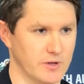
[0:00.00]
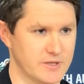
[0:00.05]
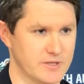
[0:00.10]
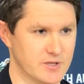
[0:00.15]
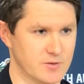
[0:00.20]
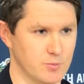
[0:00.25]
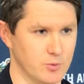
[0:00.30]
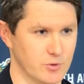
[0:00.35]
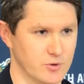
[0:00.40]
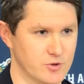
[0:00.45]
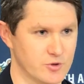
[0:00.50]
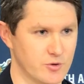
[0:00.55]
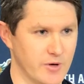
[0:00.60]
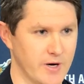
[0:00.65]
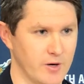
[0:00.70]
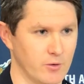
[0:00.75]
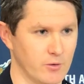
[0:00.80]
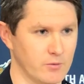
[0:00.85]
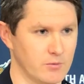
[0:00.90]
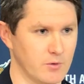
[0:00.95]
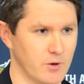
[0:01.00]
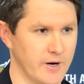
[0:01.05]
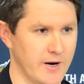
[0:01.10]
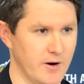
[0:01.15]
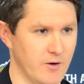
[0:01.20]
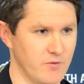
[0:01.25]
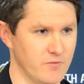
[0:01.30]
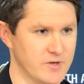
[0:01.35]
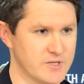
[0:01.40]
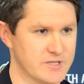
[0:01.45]
does put a strain on
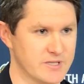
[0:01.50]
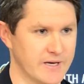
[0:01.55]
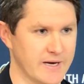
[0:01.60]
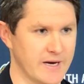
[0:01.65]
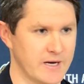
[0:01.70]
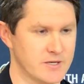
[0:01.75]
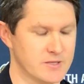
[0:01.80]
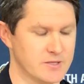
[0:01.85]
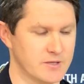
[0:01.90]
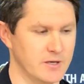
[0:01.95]
our investigators.